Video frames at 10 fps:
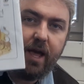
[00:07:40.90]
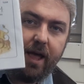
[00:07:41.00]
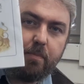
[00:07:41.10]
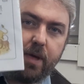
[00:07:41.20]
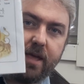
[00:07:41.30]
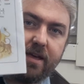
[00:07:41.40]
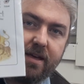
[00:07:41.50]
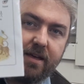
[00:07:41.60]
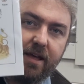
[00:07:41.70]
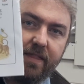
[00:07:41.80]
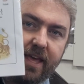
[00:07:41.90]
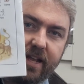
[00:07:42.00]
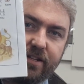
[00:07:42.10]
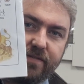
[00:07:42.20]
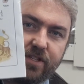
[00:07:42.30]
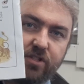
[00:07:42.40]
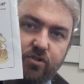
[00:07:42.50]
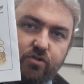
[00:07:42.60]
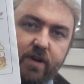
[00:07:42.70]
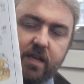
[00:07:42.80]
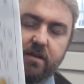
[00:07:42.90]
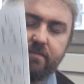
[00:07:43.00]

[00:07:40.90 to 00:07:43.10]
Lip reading: happy at the end of the story.